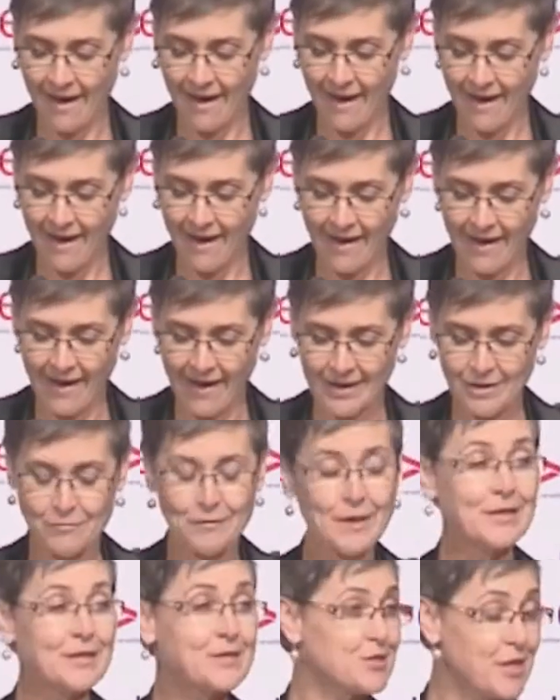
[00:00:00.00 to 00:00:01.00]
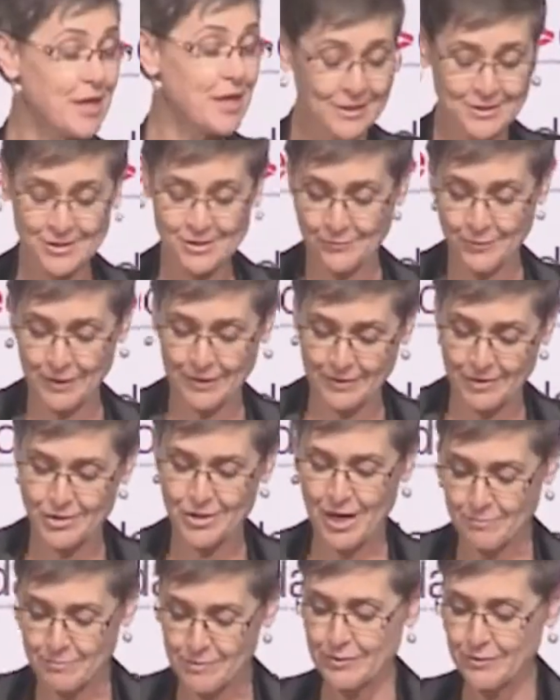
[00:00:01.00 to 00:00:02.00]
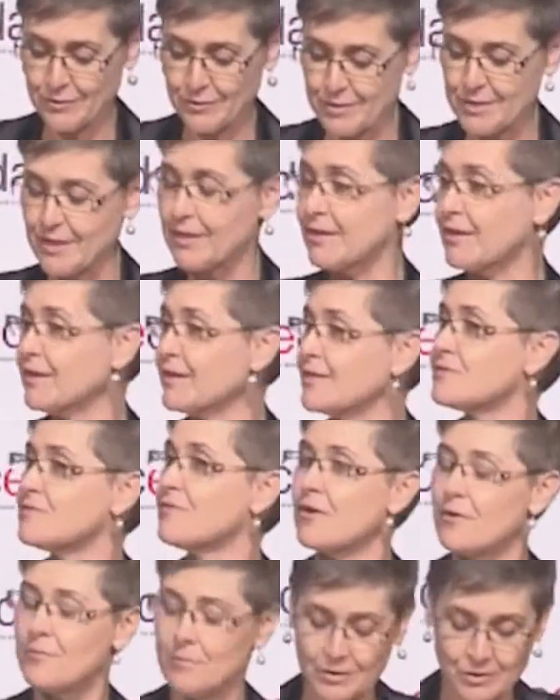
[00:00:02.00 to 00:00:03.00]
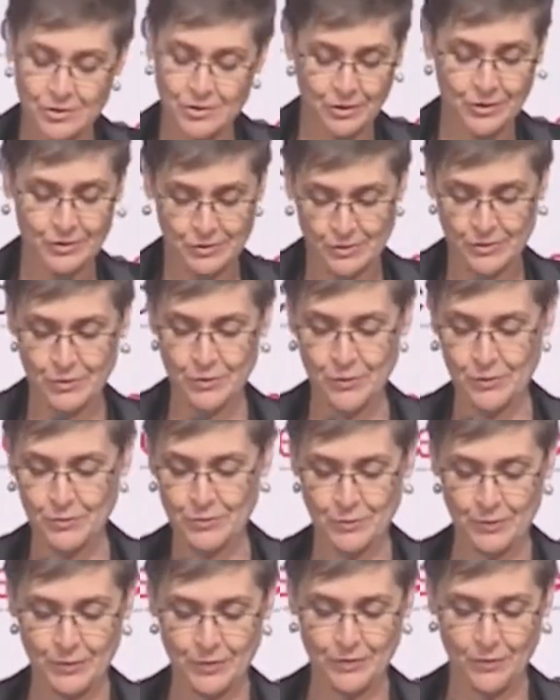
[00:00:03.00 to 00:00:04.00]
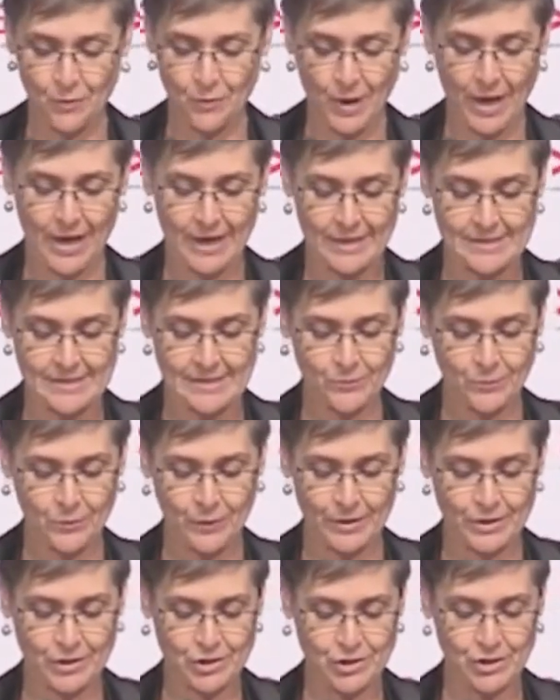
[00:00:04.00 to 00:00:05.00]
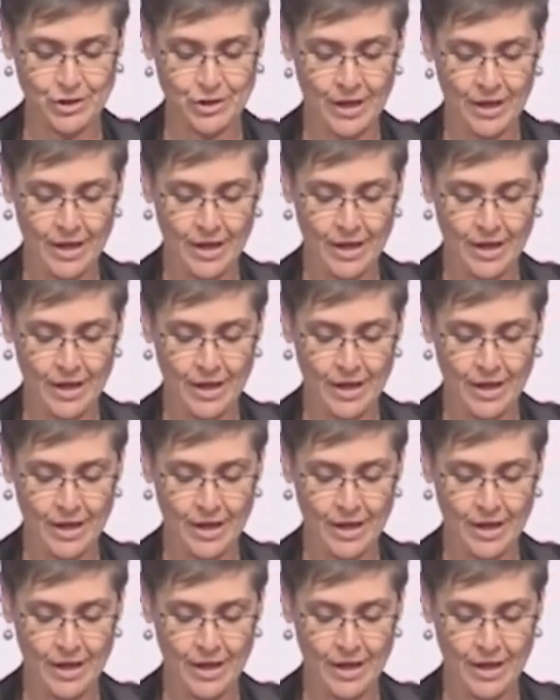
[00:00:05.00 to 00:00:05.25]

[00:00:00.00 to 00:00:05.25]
And if you get a chance to read the chapter, you'll see that it is very much concerned with the ways in which